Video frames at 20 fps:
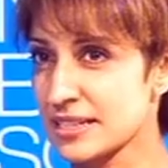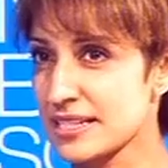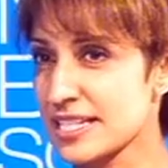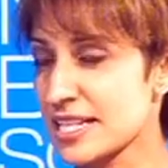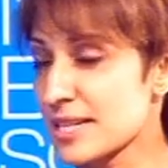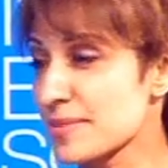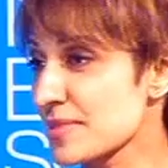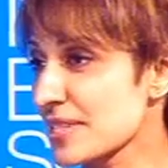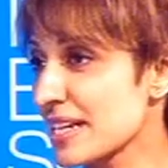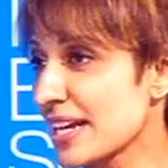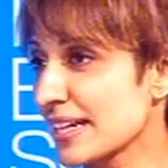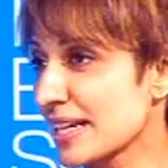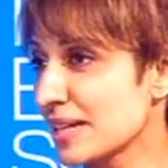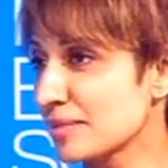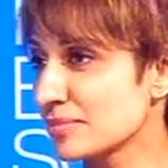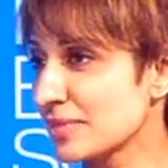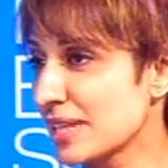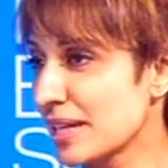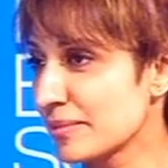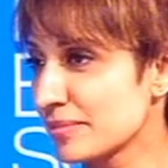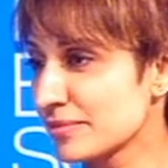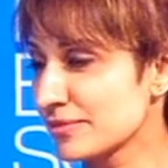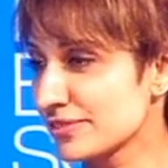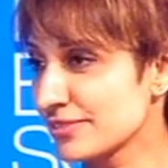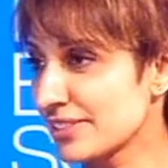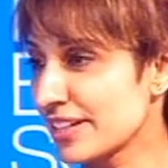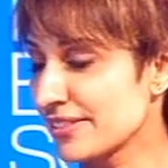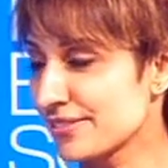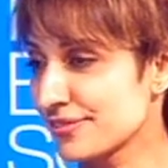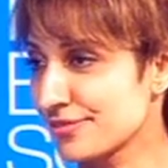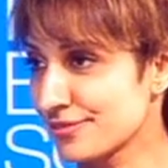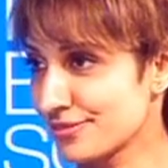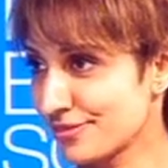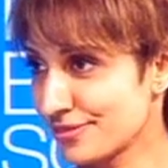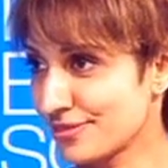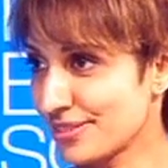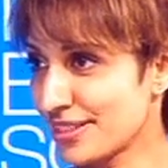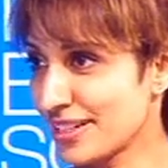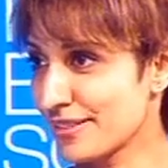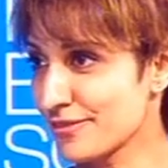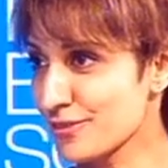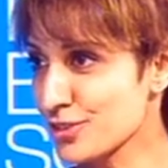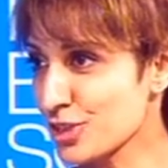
It seems like I've